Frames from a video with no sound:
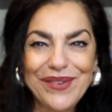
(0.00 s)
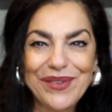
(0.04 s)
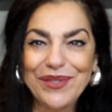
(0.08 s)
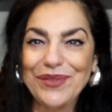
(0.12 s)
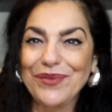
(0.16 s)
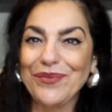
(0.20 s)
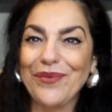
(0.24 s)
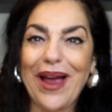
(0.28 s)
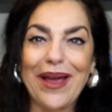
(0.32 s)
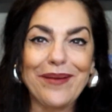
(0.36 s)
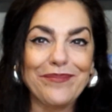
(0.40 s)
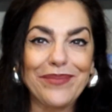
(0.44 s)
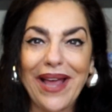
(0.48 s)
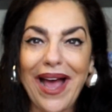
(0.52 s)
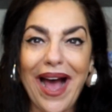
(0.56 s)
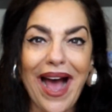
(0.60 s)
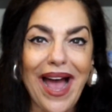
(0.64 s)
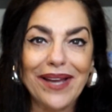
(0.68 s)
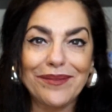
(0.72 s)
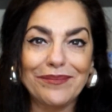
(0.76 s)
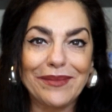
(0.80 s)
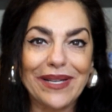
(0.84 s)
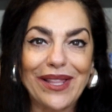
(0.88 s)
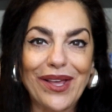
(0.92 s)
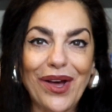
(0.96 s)
was right
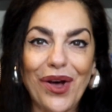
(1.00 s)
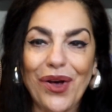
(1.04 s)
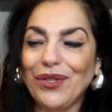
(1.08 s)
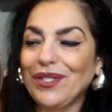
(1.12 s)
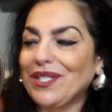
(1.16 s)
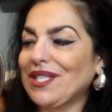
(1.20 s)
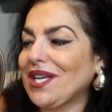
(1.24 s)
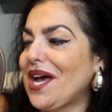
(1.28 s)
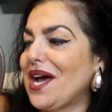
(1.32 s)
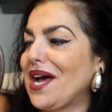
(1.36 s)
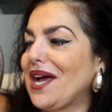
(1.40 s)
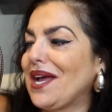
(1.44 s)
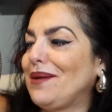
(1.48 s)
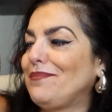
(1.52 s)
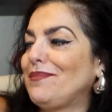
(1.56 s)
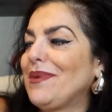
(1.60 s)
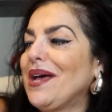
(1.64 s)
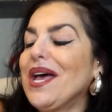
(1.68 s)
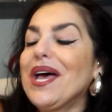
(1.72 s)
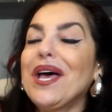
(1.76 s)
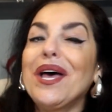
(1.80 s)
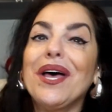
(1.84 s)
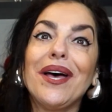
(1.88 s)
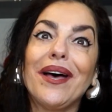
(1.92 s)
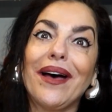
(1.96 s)
behind me the whole time.
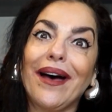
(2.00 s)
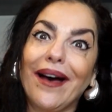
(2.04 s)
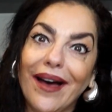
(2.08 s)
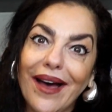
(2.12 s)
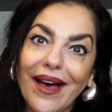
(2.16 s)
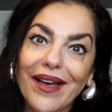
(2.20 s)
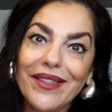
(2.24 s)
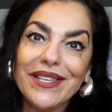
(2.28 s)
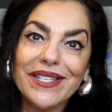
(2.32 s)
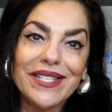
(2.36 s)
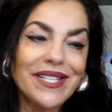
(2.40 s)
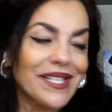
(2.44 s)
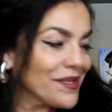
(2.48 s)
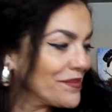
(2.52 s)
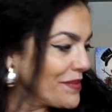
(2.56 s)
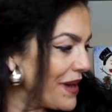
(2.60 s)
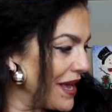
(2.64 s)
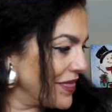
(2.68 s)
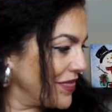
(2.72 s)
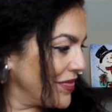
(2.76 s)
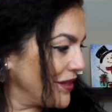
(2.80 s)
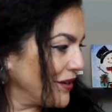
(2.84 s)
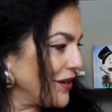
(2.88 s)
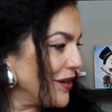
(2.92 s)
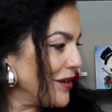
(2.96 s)
This is
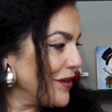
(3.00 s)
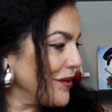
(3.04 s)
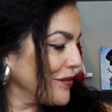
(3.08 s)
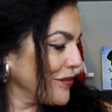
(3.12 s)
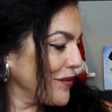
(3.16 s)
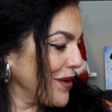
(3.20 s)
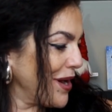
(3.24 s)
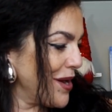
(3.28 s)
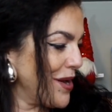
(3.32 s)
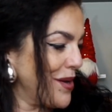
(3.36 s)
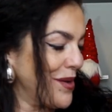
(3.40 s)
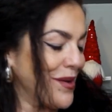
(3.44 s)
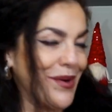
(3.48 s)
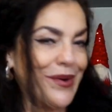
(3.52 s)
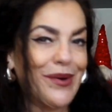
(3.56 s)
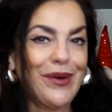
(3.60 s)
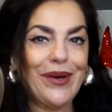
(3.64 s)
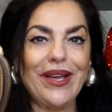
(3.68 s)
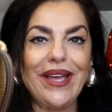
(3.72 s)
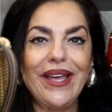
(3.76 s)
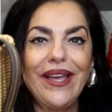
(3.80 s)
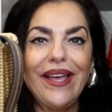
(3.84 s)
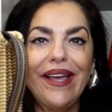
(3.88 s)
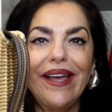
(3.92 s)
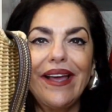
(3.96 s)
my third
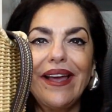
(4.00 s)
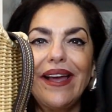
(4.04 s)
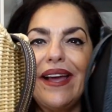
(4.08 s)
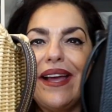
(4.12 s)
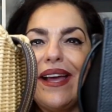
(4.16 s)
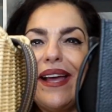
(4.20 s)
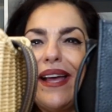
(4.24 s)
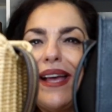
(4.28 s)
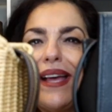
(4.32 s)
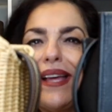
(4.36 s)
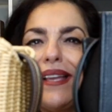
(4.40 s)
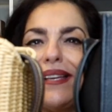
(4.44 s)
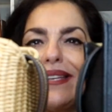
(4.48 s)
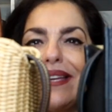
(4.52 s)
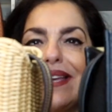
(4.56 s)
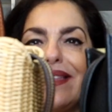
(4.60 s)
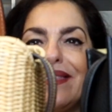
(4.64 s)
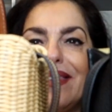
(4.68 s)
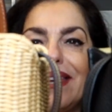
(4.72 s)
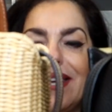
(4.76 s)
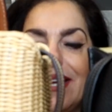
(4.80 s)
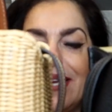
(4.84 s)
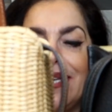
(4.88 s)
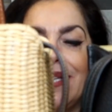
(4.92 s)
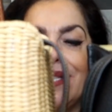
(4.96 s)
Rogue, and
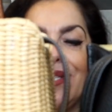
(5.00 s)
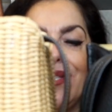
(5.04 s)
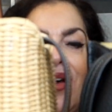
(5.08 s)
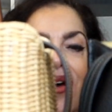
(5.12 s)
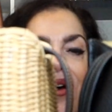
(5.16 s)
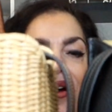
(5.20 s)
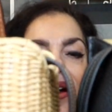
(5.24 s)
these